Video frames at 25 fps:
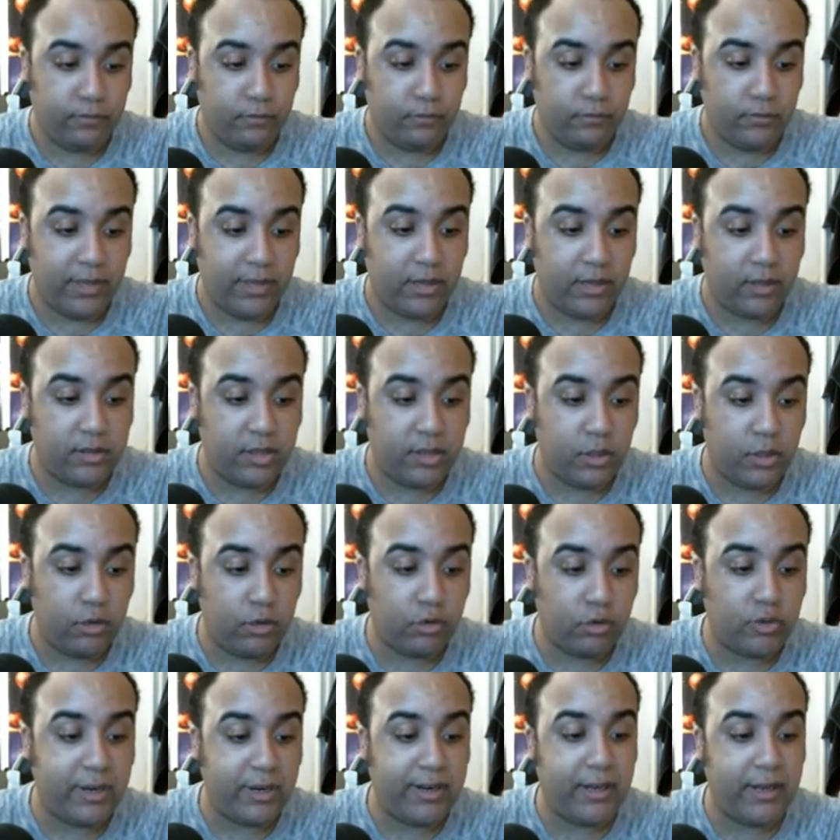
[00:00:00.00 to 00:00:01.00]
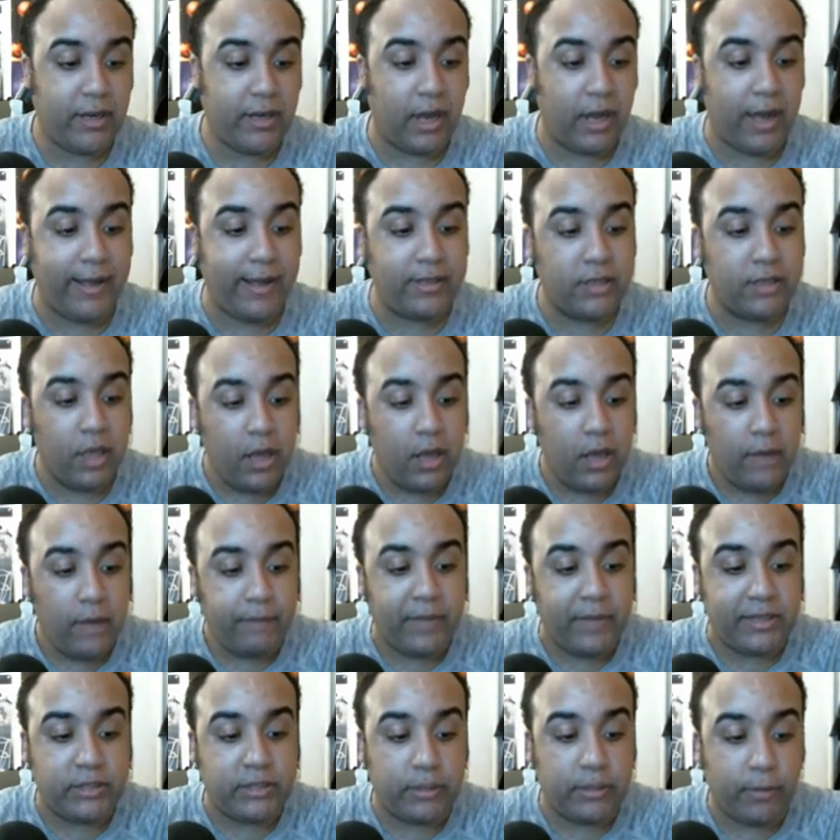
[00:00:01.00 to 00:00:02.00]
They continued trading lines. Then
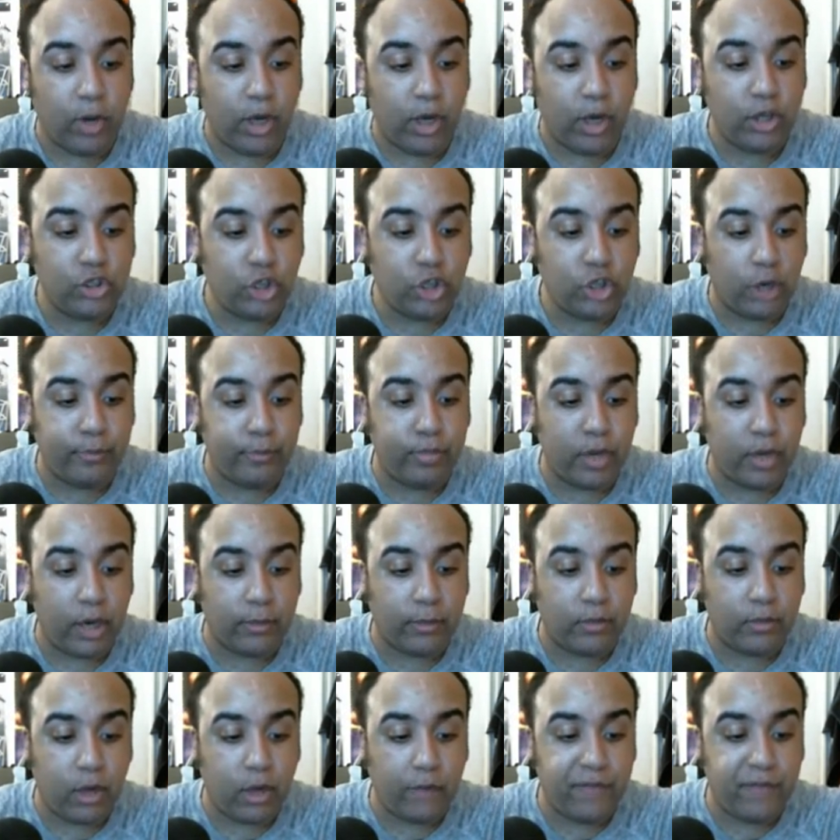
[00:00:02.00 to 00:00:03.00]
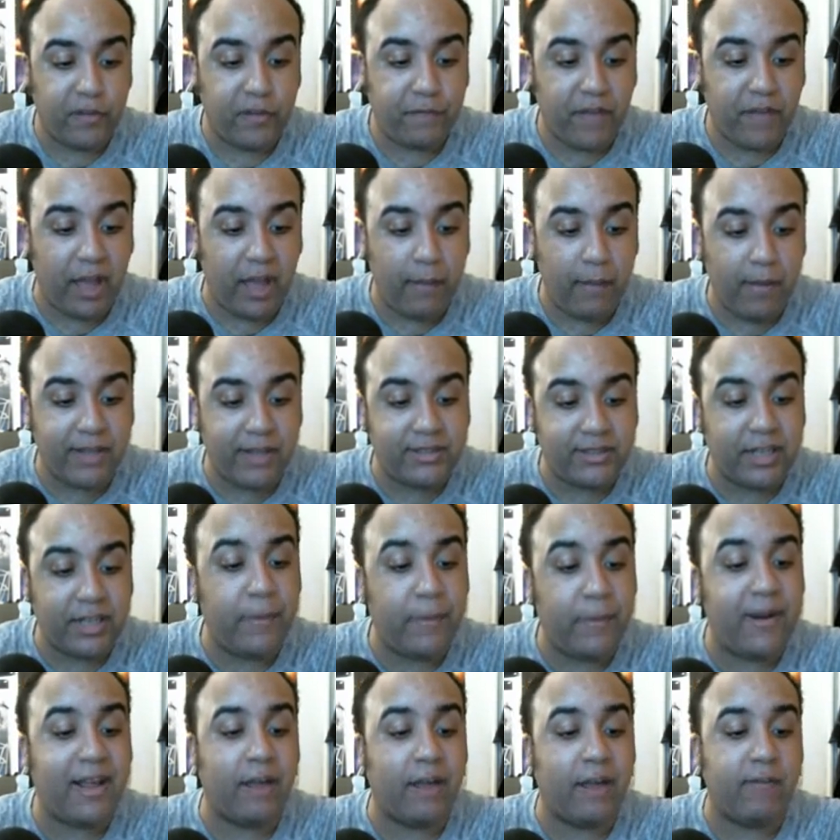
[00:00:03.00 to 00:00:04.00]
Samoa Joe brought up Kofi's family
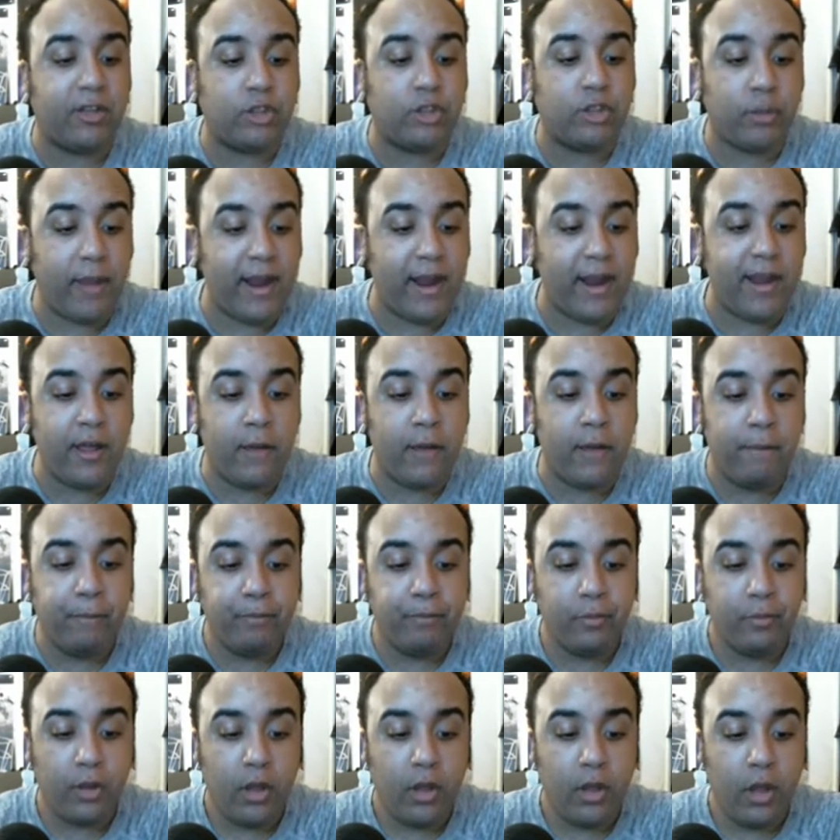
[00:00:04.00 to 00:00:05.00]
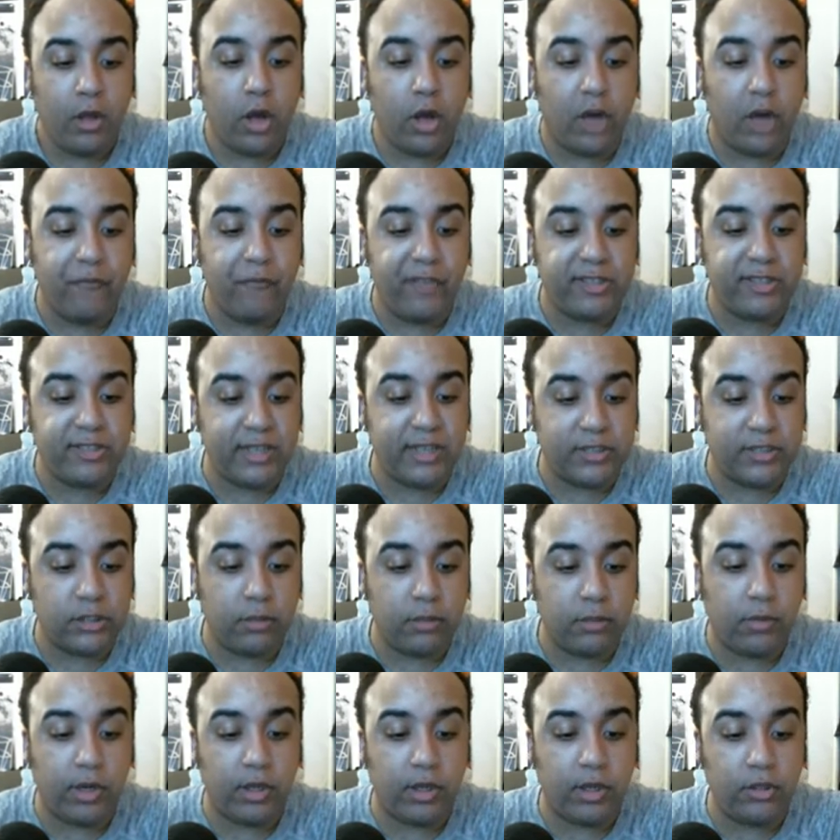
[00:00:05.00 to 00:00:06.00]
celebrating at WrestleMania. Kofi said
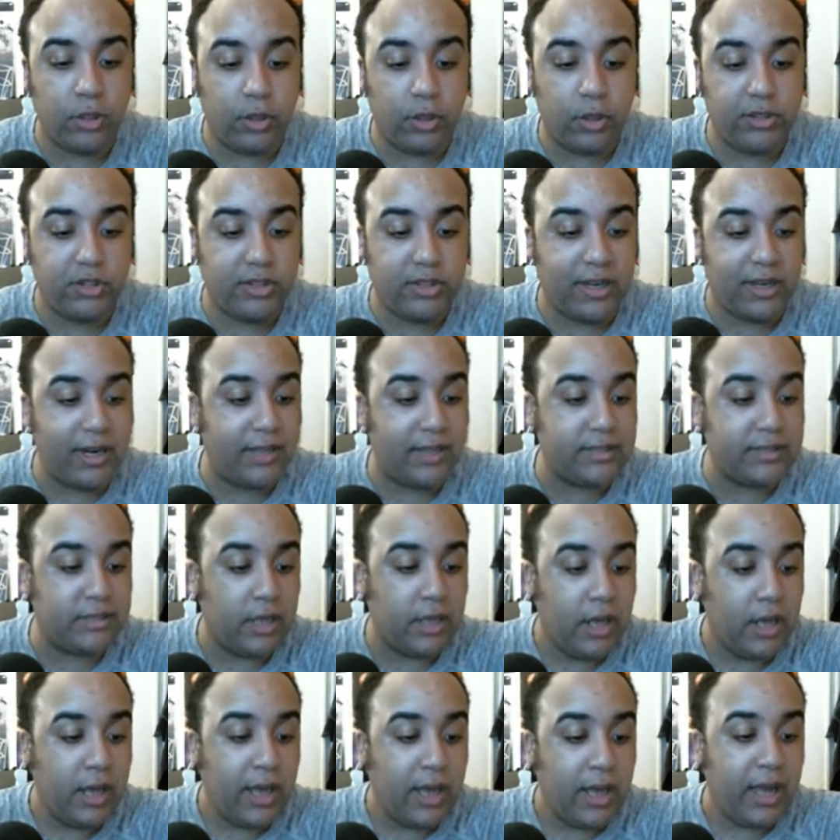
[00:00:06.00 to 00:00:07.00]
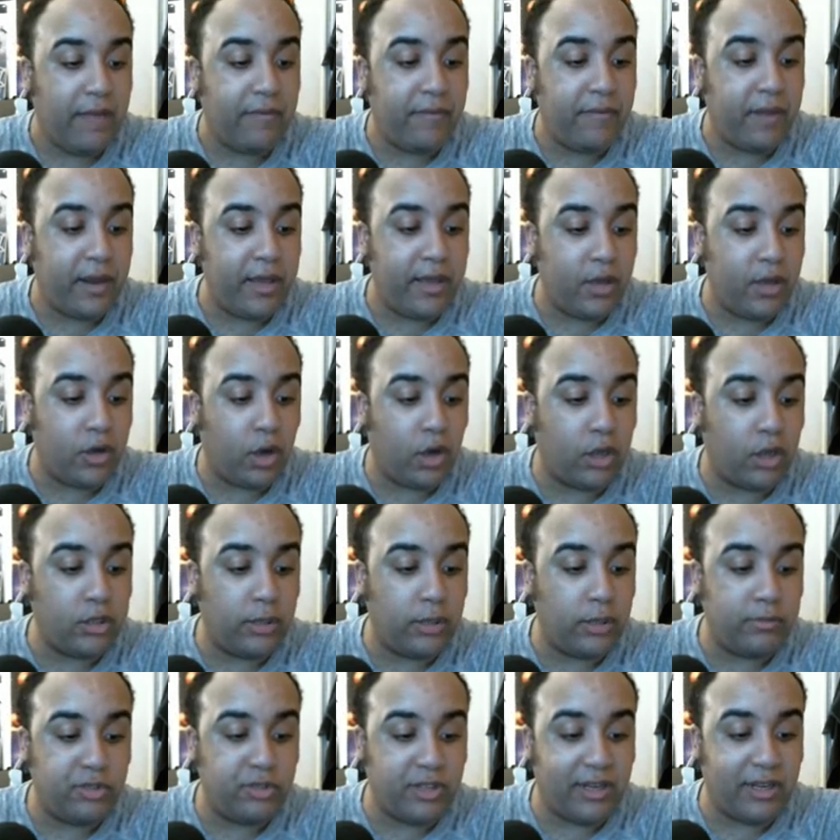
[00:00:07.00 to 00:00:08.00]
Samoa Joe is jealous and then he called
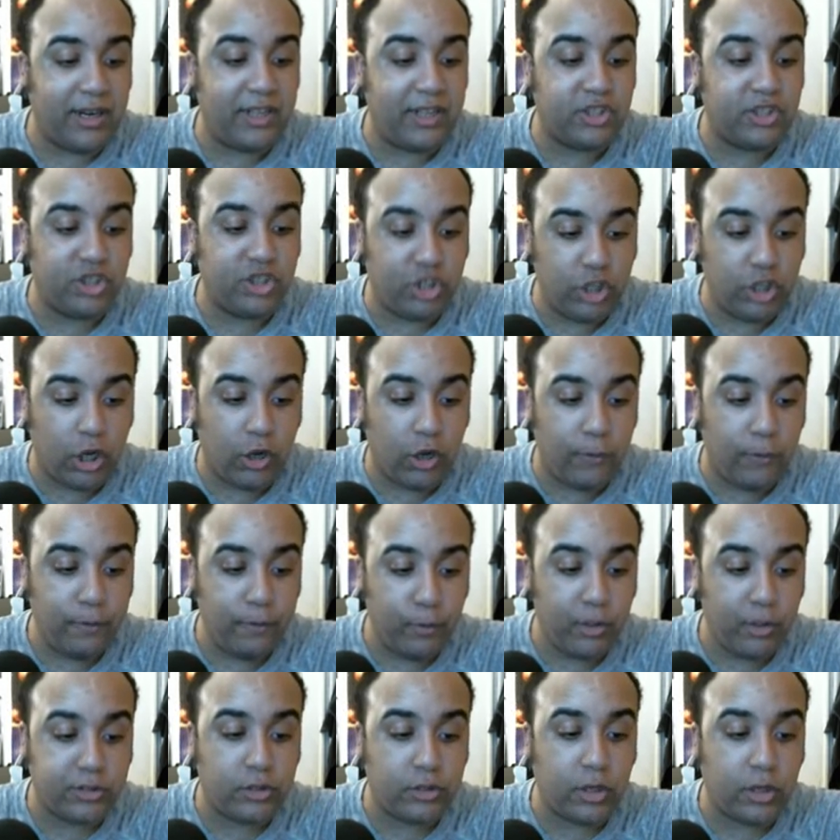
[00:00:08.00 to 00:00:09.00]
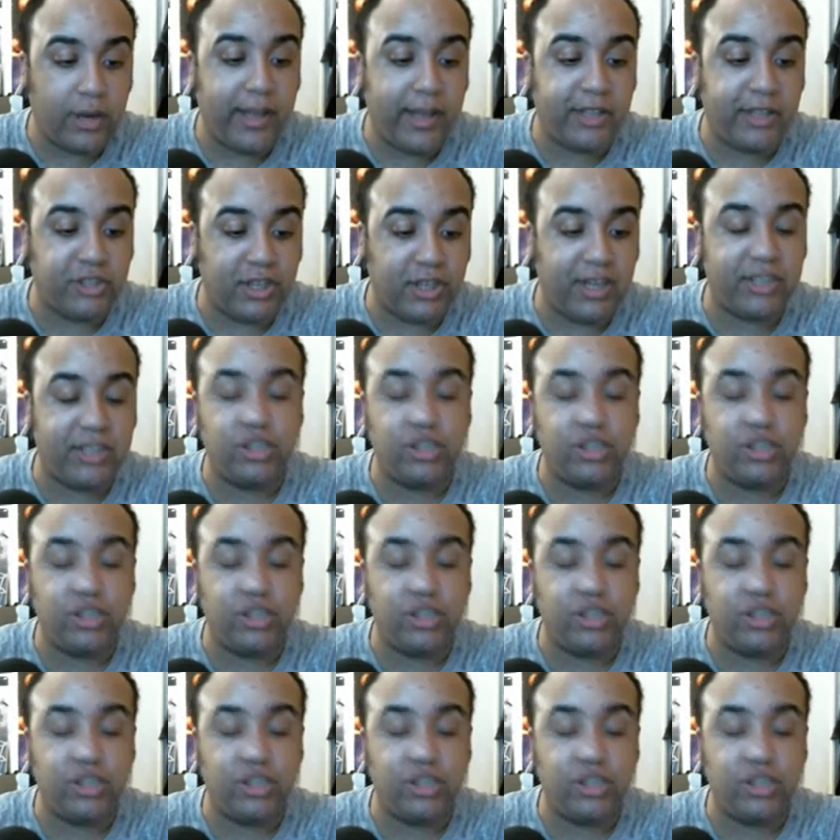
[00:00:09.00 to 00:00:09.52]
them Jealous Joe, which started a Jealous